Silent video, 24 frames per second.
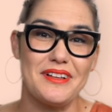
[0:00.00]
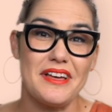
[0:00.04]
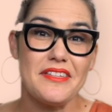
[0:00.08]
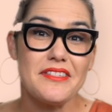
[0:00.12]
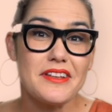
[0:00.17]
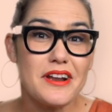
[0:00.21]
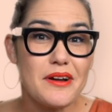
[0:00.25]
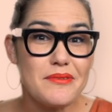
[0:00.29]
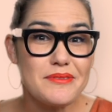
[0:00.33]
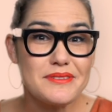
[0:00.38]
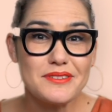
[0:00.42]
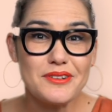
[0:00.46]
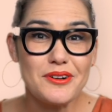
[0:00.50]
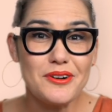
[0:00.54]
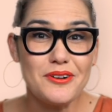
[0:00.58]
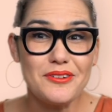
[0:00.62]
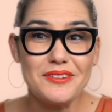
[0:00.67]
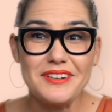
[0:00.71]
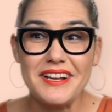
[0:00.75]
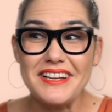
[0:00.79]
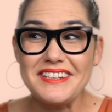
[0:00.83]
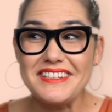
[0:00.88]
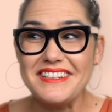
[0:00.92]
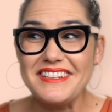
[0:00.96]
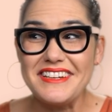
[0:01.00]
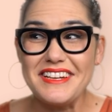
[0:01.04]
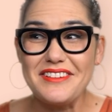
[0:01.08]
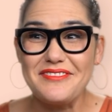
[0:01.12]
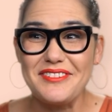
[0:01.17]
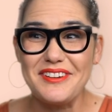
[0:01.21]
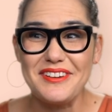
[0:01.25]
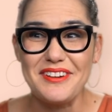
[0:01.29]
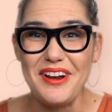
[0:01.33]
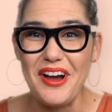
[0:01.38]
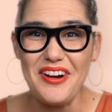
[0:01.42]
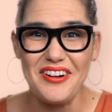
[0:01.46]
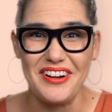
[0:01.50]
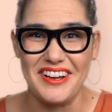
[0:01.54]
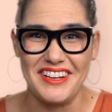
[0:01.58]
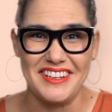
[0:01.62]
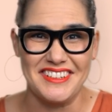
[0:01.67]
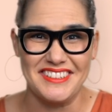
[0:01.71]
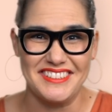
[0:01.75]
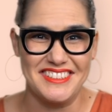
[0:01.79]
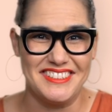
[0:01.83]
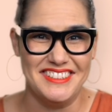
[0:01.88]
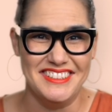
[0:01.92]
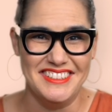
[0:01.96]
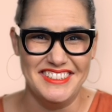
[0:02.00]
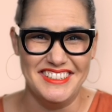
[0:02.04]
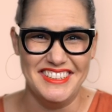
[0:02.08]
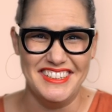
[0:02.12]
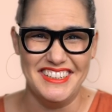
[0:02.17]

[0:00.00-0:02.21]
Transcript: and then I was cool and I didn't even know it.